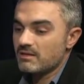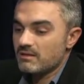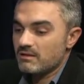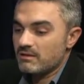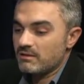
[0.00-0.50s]

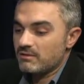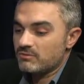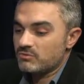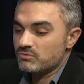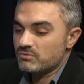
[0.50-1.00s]

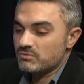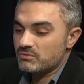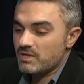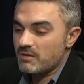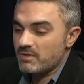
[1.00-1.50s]
to
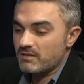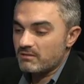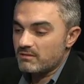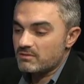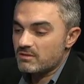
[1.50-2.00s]
come,
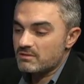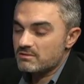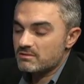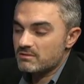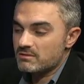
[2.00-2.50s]
and they show
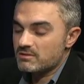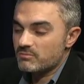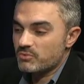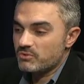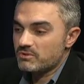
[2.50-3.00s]
us their
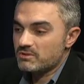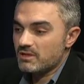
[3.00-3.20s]
support,